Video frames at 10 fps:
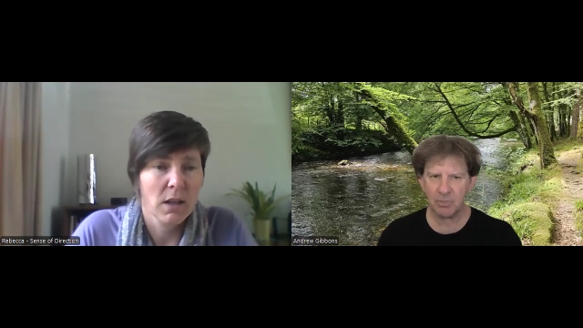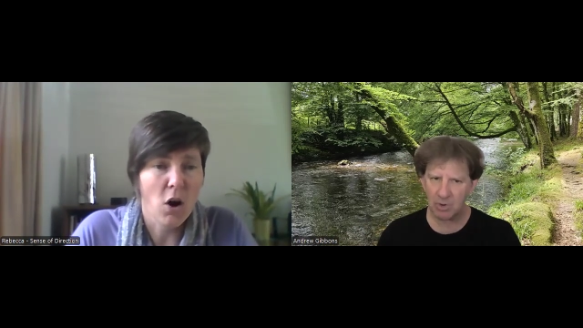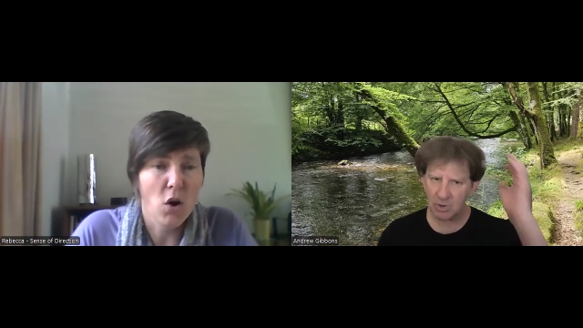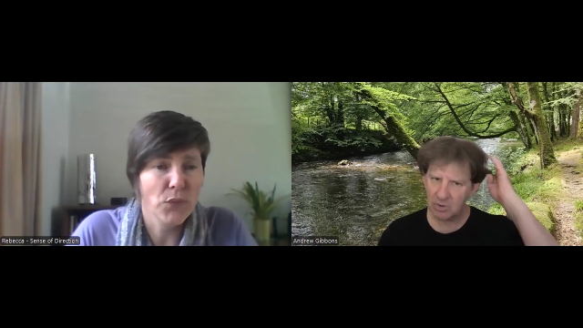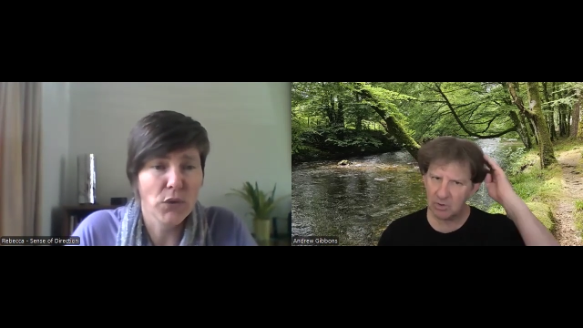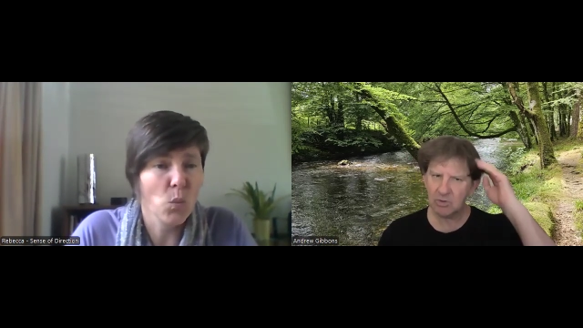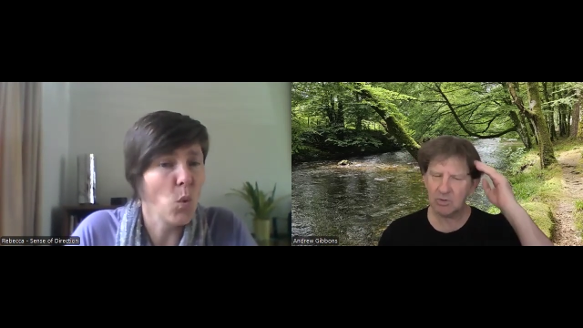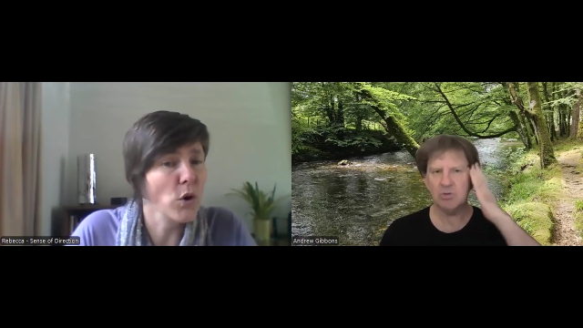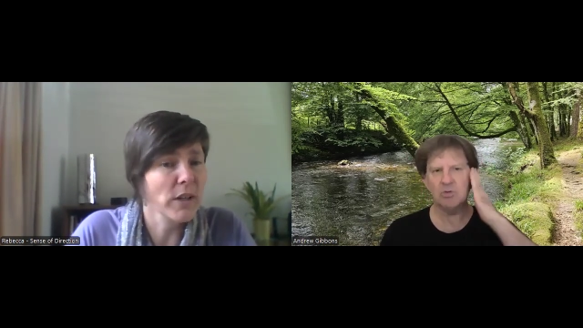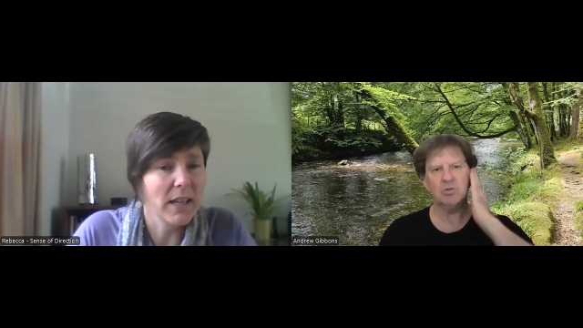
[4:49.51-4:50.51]
Speaker 1: often
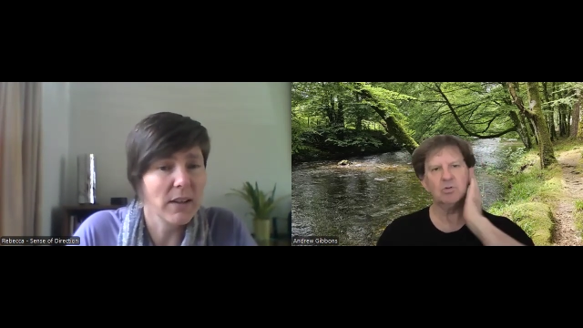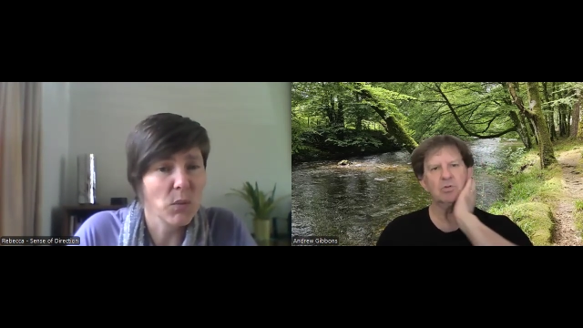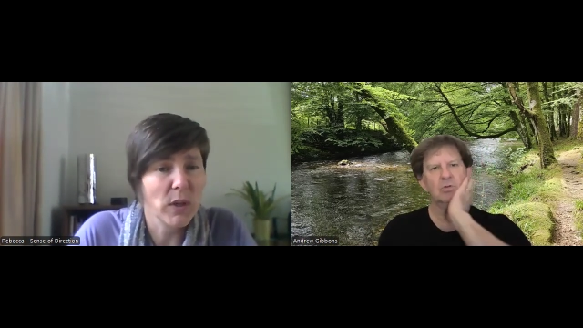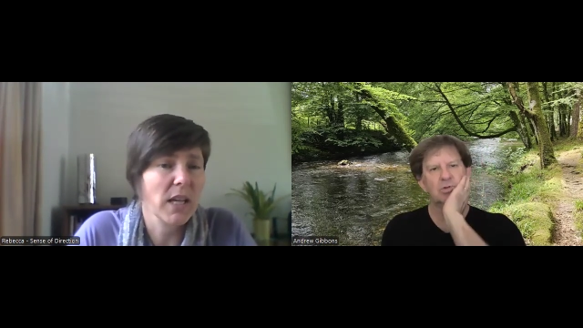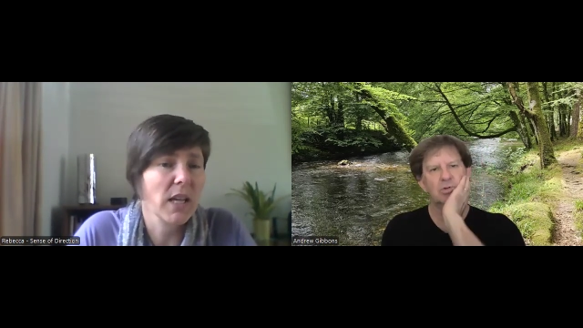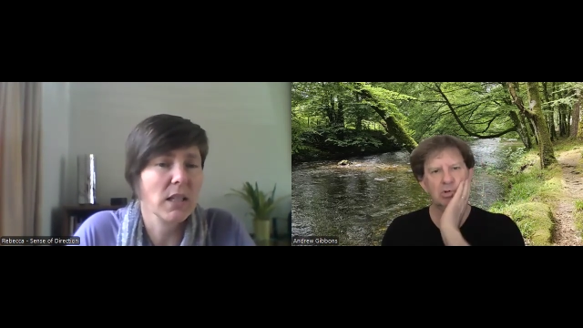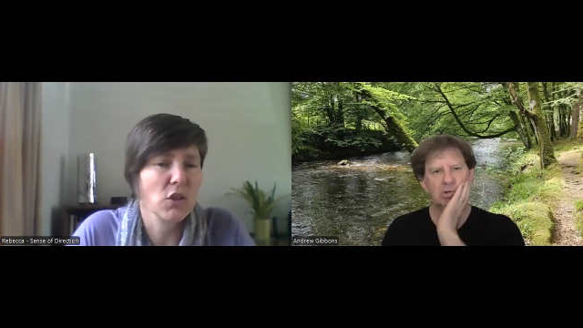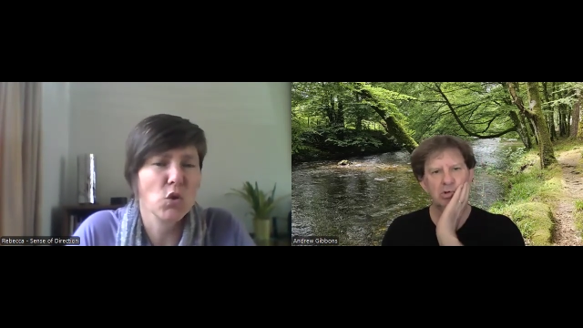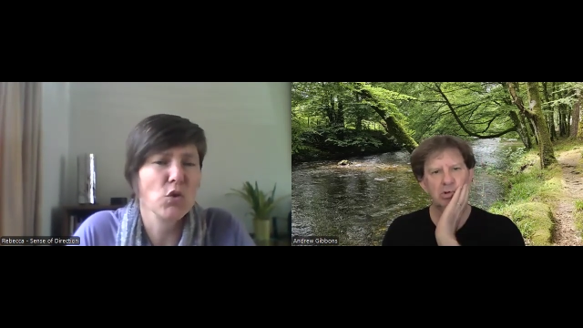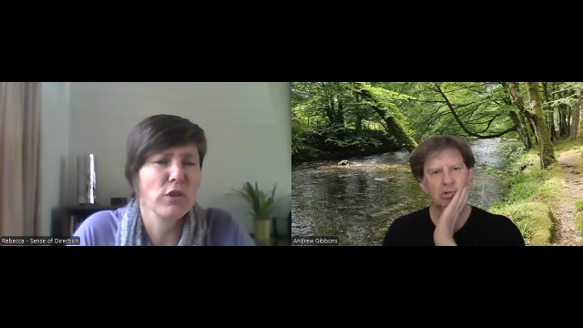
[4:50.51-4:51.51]
one day of the weekend
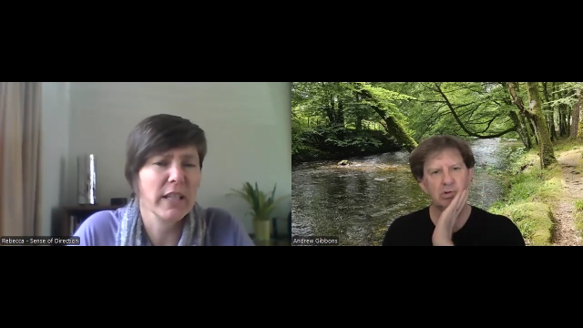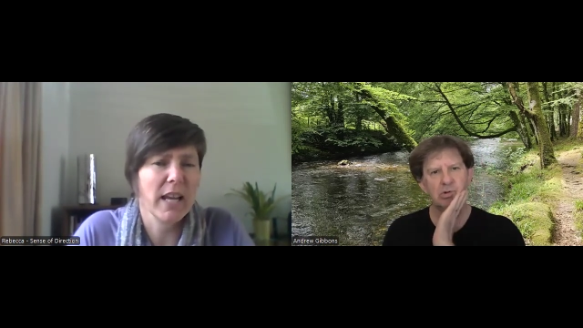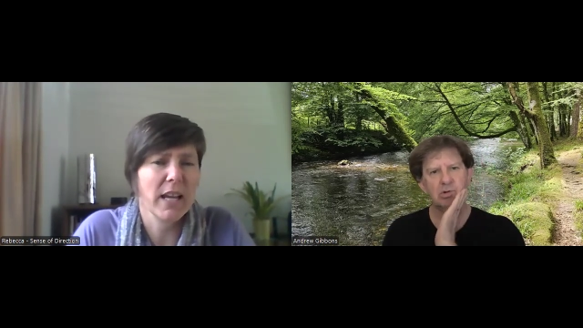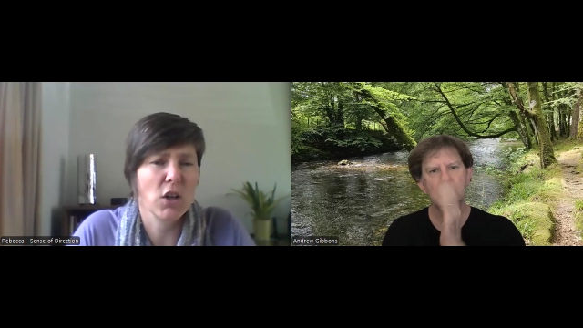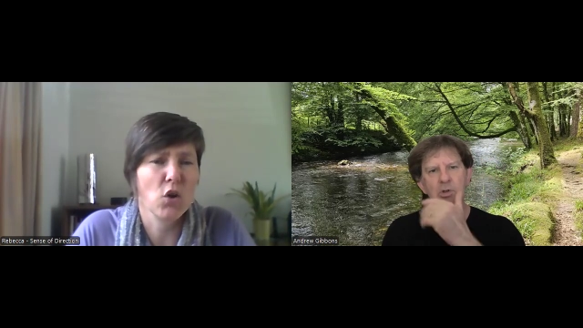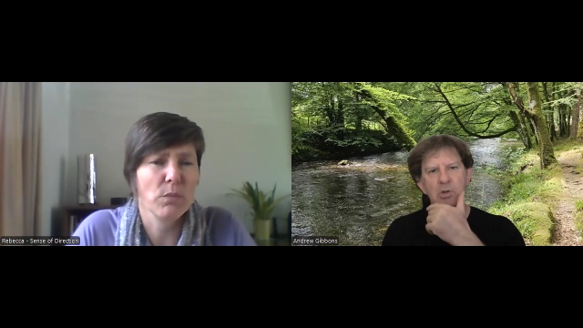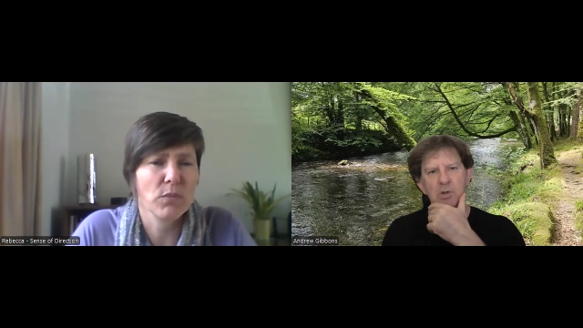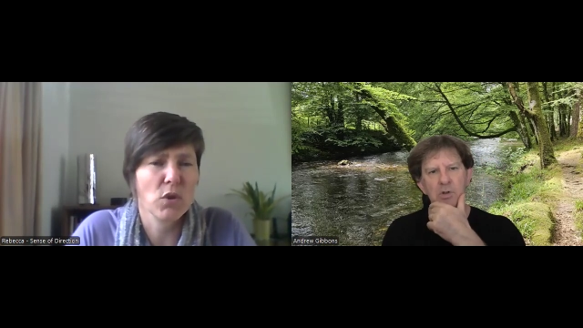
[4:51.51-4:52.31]
is usually taken up.